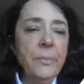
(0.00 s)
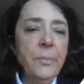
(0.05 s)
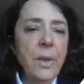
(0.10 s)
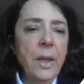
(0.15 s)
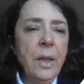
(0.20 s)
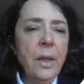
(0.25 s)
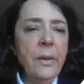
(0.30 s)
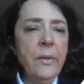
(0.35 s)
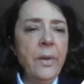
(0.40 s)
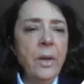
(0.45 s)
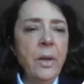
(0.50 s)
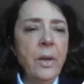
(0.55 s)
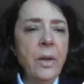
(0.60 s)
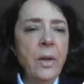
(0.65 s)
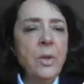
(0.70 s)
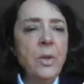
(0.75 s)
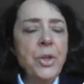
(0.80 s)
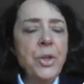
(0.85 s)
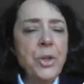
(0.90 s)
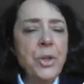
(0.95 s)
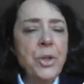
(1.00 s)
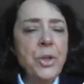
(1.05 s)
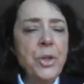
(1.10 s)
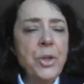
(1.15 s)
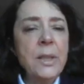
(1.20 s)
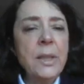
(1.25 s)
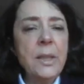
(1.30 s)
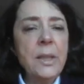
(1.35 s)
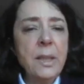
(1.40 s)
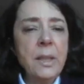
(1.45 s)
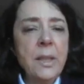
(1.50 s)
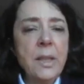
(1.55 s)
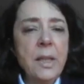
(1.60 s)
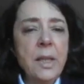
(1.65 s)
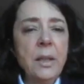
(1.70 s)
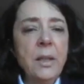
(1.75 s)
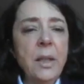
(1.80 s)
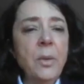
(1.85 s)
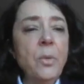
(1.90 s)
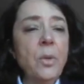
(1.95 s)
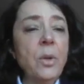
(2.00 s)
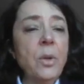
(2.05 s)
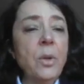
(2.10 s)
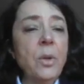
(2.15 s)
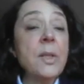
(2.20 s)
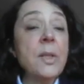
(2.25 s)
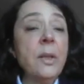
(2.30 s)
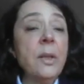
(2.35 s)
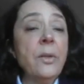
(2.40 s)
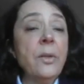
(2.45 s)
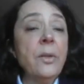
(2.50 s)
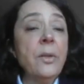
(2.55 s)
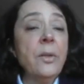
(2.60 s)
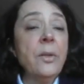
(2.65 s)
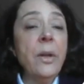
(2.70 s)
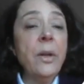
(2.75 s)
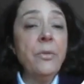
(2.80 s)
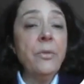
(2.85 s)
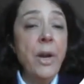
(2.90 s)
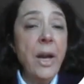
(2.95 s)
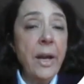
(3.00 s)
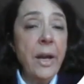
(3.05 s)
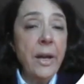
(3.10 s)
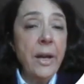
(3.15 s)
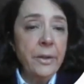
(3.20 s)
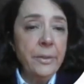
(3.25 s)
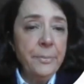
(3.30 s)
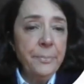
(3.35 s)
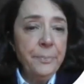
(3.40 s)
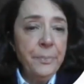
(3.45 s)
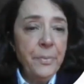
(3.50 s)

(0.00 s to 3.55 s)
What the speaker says: And there were 2 entities that they were considered rare.